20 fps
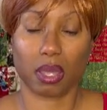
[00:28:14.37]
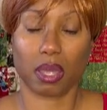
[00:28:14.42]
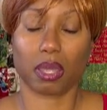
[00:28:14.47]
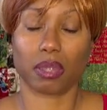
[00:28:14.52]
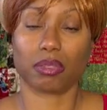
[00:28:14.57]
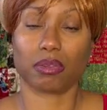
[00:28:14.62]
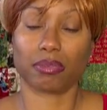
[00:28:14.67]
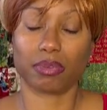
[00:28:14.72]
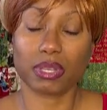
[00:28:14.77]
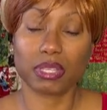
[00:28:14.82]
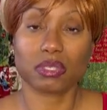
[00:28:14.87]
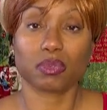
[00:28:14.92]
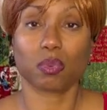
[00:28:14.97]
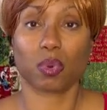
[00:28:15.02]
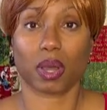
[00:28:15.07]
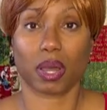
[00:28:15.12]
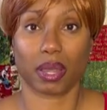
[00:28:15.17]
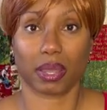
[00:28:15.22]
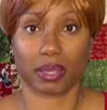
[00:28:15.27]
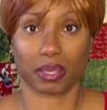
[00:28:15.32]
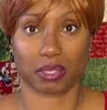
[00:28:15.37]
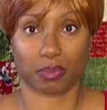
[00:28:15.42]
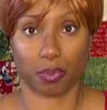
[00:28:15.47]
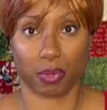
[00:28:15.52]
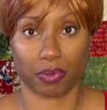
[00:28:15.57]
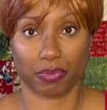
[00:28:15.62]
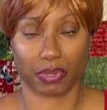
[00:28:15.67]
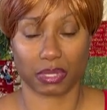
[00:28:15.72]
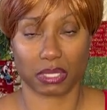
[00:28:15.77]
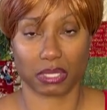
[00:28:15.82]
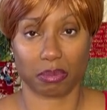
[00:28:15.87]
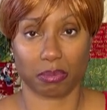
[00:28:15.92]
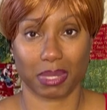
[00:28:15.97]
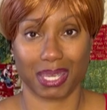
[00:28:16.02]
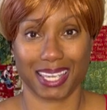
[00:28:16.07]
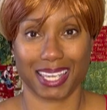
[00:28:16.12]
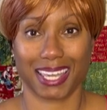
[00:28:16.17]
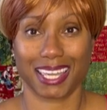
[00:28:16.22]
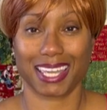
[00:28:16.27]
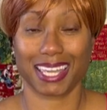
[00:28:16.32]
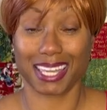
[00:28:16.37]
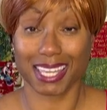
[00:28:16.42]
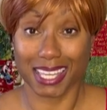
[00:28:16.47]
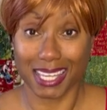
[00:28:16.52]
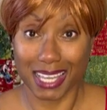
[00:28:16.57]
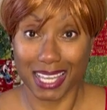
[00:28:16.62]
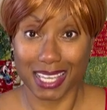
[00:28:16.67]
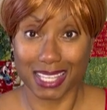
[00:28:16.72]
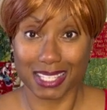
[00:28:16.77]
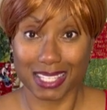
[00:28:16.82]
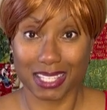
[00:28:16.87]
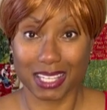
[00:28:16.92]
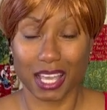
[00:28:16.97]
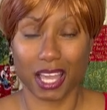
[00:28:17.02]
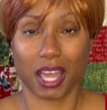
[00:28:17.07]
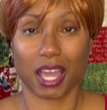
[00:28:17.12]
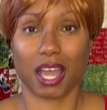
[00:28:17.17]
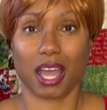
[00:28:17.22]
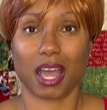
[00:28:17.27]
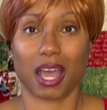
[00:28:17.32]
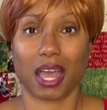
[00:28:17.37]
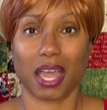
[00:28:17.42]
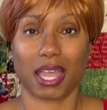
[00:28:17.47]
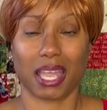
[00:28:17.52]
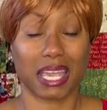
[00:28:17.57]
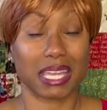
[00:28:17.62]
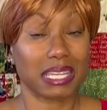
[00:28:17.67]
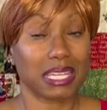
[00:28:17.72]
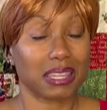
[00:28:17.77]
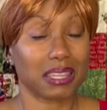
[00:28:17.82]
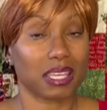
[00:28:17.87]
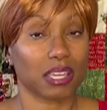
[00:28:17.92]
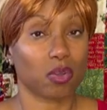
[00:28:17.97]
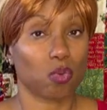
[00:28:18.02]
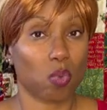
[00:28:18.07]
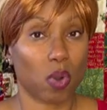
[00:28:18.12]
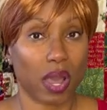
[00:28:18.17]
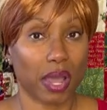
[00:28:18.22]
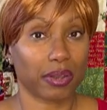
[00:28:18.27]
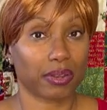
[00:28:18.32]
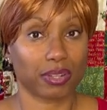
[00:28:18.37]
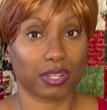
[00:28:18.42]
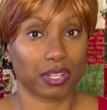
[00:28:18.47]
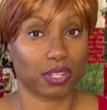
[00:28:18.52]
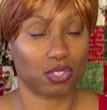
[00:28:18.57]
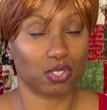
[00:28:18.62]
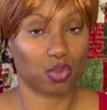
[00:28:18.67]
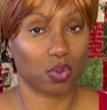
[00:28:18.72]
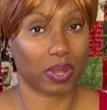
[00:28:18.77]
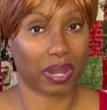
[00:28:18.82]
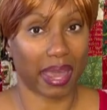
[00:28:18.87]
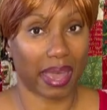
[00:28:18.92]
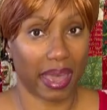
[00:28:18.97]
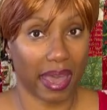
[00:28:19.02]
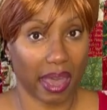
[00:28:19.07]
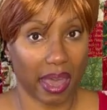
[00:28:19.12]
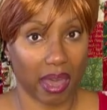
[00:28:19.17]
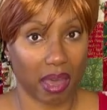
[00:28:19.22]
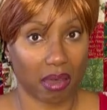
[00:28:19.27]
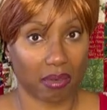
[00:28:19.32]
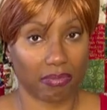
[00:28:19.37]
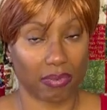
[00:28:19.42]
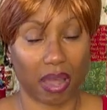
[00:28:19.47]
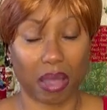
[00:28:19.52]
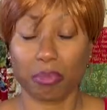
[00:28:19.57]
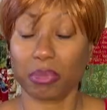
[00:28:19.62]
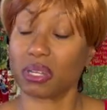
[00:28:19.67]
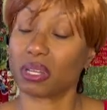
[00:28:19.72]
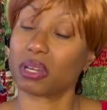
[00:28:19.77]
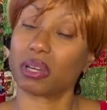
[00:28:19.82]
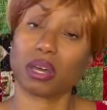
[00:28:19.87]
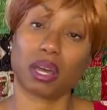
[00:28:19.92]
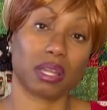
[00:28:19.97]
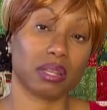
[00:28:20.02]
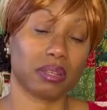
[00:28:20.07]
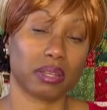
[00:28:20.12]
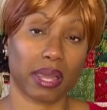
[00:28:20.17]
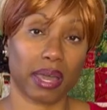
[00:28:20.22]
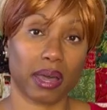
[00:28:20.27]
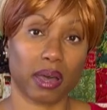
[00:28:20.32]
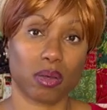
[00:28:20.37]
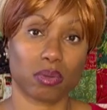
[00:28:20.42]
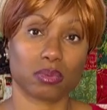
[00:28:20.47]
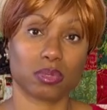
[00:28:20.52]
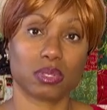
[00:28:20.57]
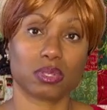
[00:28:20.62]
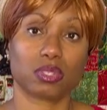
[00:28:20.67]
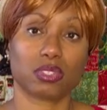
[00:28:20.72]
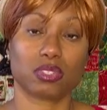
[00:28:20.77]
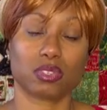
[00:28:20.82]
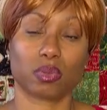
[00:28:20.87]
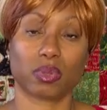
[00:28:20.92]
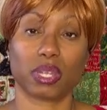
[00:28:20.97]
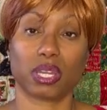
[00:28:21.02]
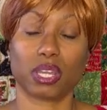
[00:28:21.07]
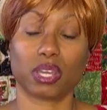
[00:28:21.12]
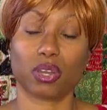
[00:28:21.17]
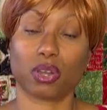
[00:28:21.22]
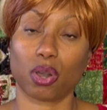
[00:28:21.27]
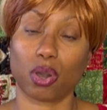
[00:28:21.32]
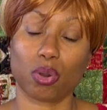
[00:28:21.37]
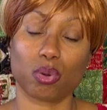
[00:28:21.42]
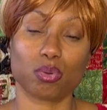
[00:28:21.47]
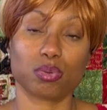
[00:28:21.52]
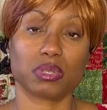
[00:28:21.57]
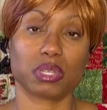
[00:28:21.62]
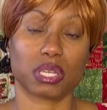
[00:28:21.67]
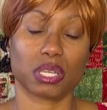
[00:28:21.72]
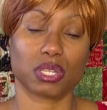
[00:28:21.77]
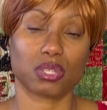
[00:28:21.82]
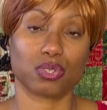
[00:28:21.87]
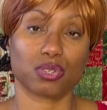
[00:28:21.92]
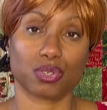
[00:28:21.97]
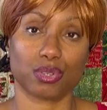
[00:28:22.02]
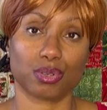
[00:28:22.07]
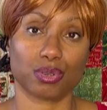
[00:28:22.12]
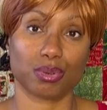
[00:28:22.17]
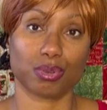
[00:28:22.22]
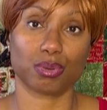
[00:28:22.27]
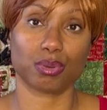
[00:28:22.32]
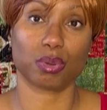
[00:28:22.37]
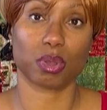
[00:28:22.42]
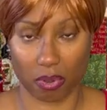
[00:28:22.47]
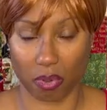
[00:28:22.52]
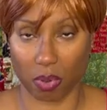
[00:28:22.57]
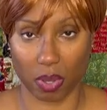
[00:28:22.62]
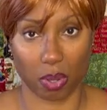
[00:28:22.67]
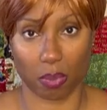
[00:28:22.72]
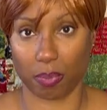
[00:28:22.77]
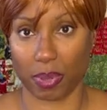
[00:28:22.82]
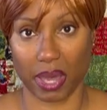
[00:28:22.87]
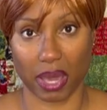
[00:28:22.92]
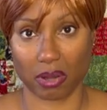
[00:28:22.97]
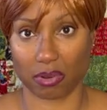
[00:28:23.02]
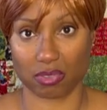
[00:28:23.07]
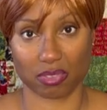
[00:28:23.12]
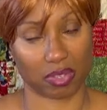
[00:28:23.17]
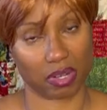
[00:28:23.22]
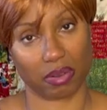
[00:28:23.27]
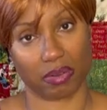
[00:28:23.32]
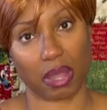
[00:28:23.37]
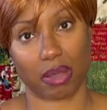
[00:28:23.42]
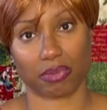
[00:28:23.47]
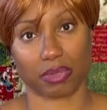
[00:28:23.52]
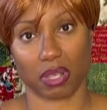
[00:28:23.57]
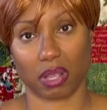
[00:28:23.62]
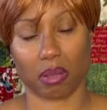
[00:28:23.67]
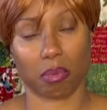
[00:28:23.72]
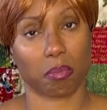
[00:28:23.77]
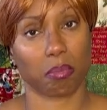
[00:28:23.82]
The reason why it's perfect to me is anything wider than 2.5, I'm going to cut down so that it goes into quilt patterns that are out there.